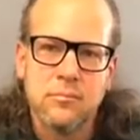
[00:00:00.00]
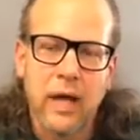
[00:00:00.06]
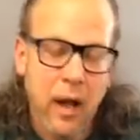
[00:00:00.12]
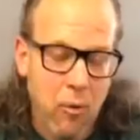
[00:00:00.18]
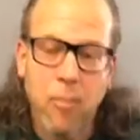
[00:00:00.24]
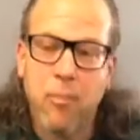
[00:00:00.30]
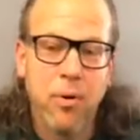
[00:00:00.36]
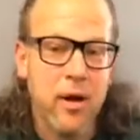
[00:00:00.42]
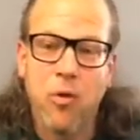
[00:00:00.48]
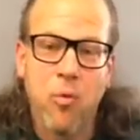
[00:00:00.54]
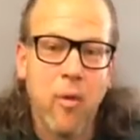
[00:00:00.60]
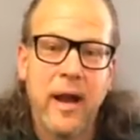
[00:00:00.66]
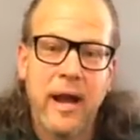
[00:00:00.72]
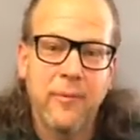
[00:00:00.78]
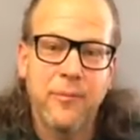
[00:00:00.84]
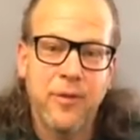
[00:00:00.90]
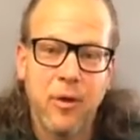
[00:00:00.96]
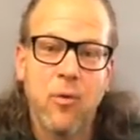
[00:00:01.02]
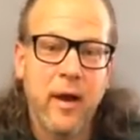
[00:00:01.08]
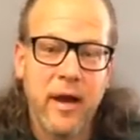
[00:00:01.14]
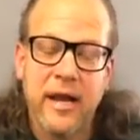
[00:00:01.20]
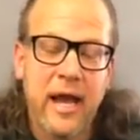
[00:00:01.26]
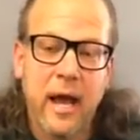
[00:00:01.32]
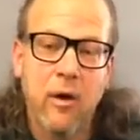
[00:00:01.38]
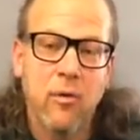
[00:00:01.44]
I will put it right out there
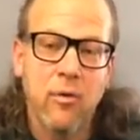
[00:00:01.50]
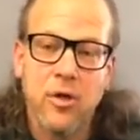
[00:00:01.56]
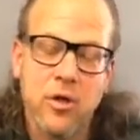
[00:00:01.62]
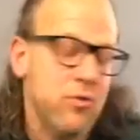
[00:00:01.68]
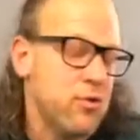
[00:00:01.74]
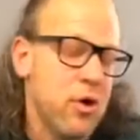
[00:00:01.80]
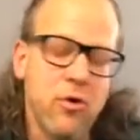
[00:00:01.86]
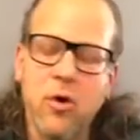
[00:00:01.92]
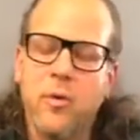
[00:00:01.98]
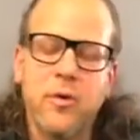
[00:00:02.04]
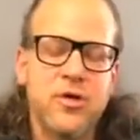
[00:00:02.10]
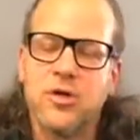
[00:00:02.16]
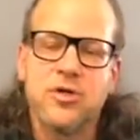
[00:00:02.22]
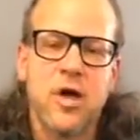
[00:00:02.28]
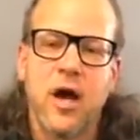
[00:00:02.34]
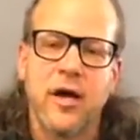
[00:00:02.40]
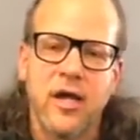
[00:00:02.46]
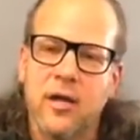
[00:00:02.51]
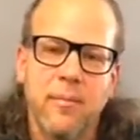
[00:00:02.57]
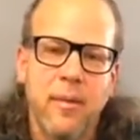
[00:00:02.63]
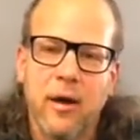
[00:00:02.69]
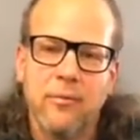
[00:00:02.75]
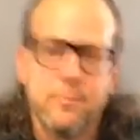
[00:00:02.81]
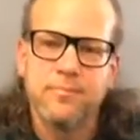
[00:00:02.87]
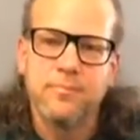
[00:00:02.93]
right now. You don't know what you're talking
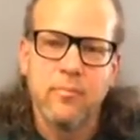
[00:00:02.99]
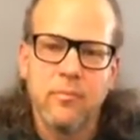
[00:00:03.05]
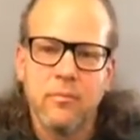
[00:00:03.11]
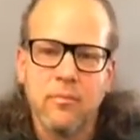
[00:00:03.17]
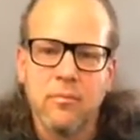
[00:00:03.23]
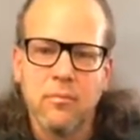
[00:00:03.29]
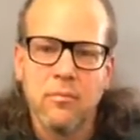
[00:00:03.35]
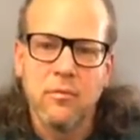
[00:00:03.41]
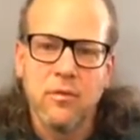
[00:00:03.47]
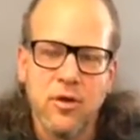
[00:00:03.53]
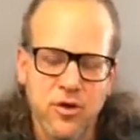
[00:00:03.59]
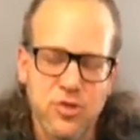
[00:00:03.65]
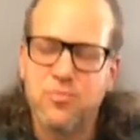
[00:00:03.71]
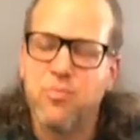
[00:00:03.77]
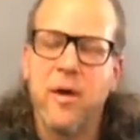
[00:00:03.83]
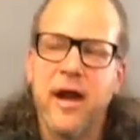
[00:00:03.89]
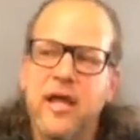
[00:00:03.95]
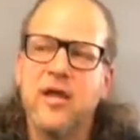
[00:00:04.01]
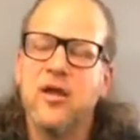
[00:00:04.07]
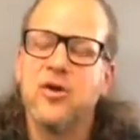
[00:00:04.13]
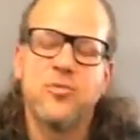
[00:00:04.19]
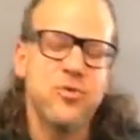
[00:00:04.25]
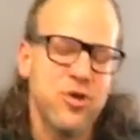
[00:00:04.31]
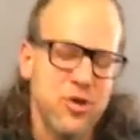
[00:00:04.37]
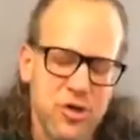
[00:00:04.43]
about you're spreading,
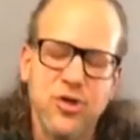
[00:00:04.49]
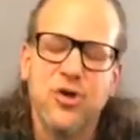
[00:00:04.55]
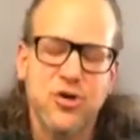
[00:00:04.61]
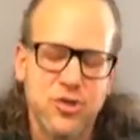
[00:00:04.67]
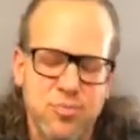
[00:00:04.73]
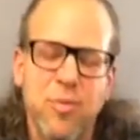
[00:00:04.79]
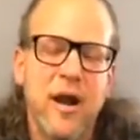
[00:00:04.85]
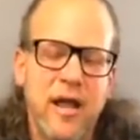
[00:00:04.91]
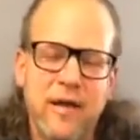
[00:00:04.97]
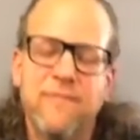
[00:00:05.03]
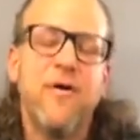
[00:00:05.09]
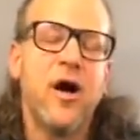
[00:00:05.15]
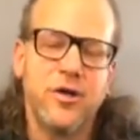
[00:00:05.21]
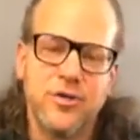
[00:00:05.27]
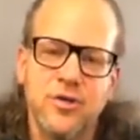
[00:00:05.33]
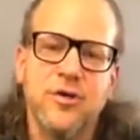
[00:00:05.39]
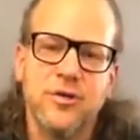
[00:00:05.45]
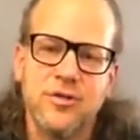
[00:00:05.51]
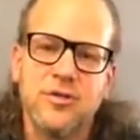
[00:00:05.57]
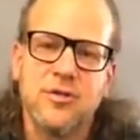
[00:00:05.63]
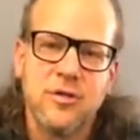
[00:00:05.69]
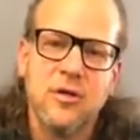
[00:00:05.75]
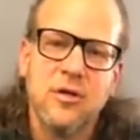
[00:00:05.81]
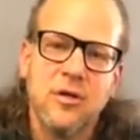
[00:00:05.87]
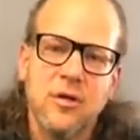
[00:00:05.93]
you're, you're, you're spreading
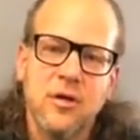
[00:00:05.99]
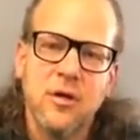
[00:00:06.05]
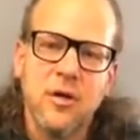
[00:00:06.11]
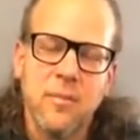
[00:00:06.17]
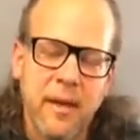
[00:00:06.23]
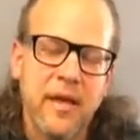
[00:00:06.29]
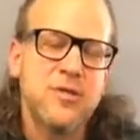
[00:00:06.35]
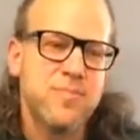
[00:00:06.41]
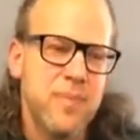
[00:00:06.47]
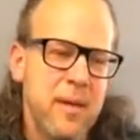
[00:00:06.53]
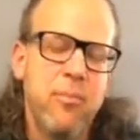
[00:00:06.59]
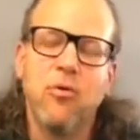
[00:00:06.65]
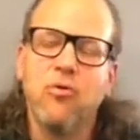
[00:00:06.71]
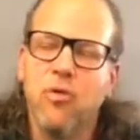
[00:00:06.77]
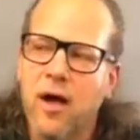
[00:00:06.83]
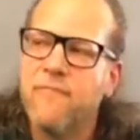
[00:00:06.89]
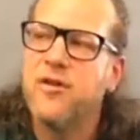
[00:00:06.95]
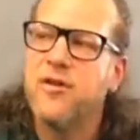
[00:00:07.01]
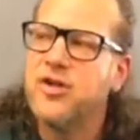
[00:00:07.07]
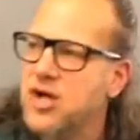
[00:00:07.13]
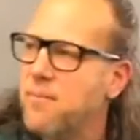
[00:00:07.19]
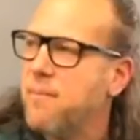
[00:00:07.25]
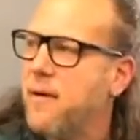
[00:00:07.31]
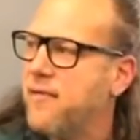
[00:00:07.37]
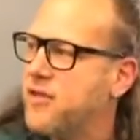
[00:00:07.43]
falsehoods. Because people love to
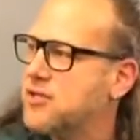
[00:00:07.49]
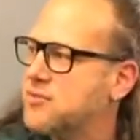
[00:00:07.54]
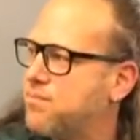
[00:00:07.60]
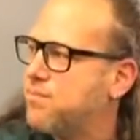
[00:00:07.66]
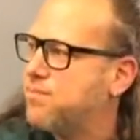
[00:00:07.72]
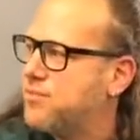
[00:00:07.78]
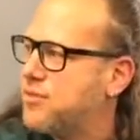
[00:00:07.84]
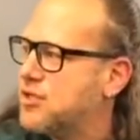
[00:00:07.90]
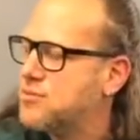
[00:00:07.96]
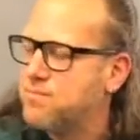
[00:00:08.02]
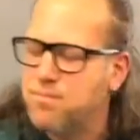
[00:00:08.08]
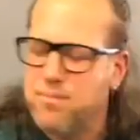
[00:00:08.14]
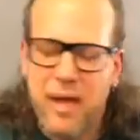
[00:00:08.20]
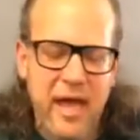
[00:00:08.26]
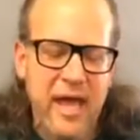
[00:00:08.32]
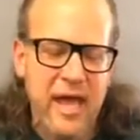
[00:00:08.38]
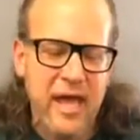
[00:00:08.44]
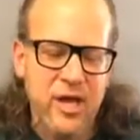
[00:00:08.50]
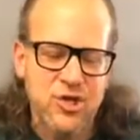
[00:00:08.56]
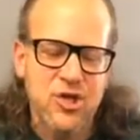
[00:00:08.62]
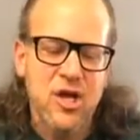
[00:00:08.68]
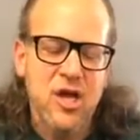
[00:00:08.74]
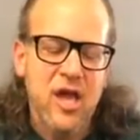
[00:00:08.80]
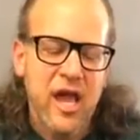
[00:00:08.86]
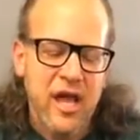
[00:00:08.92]
jump on this, this
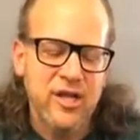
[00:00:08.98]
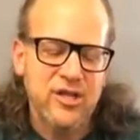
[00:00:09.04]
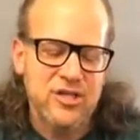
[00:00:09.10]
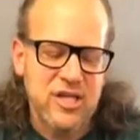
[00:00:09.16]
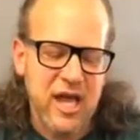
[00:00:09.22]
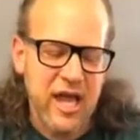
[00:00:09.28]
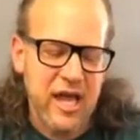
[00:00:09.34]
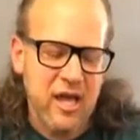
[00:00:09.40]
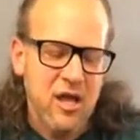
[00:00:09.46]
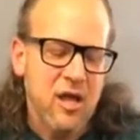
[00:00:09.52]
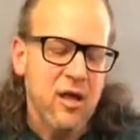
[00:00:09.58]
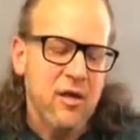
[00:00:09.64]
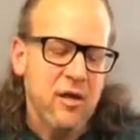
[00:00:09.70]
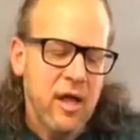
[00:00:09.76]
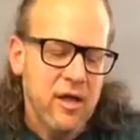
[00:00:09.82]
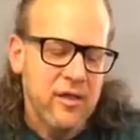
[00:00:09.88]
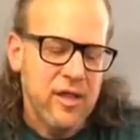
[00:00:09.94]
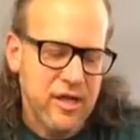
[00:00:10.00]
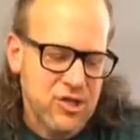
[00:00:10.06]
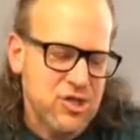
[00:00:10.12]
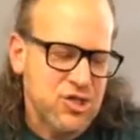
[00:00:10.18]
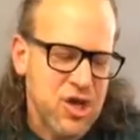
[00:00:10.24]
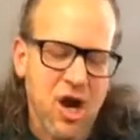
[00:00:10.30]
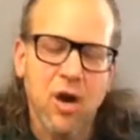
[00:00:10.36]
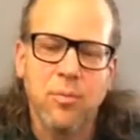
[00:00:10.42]
page and say,
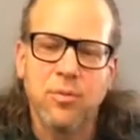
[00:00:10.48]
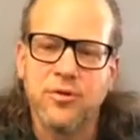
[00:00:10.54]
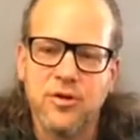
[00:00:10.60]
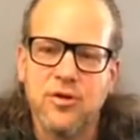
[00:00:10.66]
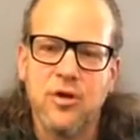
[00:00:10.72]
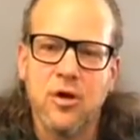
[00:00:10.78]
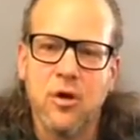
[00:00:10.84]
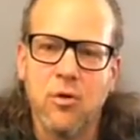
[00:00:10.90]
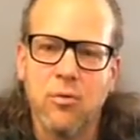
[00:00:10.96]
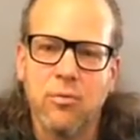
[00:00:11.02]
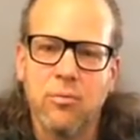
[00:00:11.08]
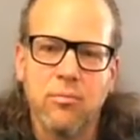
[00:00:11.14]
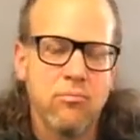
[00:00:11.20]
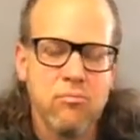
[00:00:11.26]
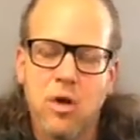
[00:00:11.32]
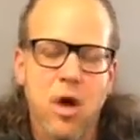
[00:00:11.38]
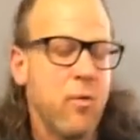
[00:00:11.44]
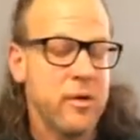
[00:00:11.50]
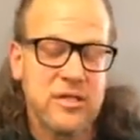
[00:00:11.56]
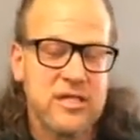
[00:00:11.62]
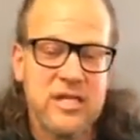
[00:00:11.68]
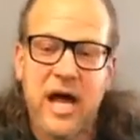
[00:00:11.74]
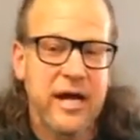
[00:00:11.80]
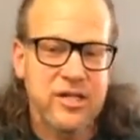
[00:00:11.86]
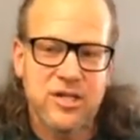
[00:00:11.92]
that's terrible to do. No,
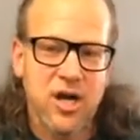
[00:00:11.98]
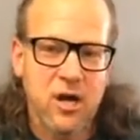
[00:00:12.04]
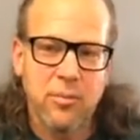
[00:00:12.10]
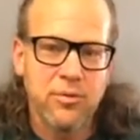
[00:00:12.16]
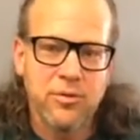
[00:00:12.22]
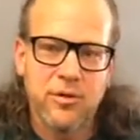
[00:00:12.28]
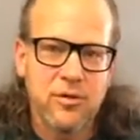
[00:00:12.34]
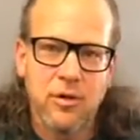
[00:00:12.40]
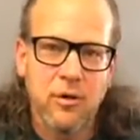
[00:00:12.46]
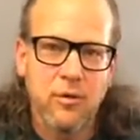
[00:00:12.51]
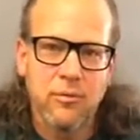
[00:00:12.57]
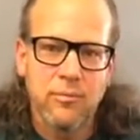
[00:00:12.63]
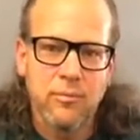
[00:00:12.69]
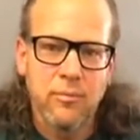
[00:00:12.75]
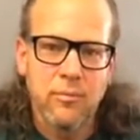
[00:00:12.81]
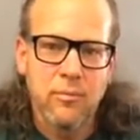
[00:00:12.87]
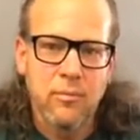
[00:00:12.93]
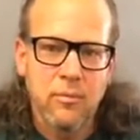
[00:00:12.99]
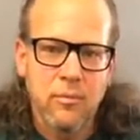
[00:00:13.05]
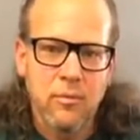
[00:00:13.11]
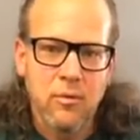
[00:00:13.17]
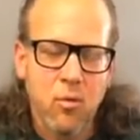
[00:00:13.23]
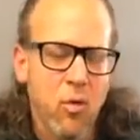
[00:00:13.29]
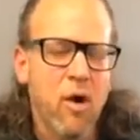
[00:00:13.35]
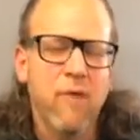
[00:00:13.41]
it's not terrible to do.
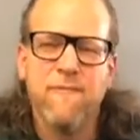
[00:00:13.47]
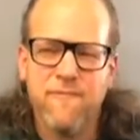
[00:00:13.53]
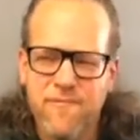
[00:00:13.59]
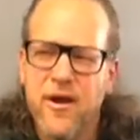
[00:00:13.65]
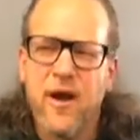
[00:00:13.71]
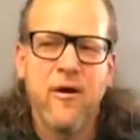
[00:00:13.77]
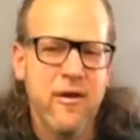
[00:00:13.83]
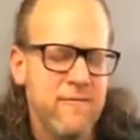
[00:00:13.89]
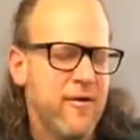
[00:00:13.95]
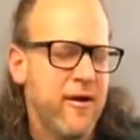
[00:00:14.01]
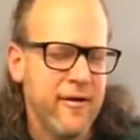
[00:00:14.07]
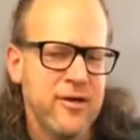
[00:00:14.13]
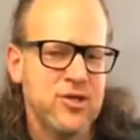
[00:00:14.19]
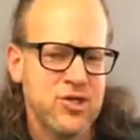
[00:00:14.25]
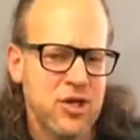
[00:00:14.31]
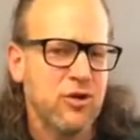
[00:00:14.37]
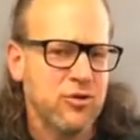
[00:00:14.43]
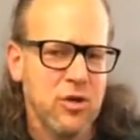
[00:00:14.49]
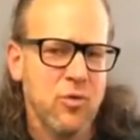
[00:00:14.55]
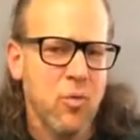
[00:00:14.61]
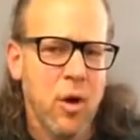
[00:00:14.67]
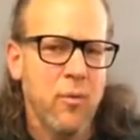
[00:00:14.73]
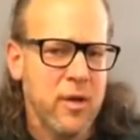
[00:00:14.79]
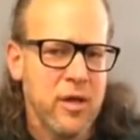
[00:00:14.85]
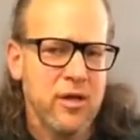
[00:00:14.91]
We're very, very skilled at
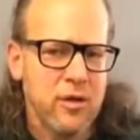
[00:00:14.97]
what we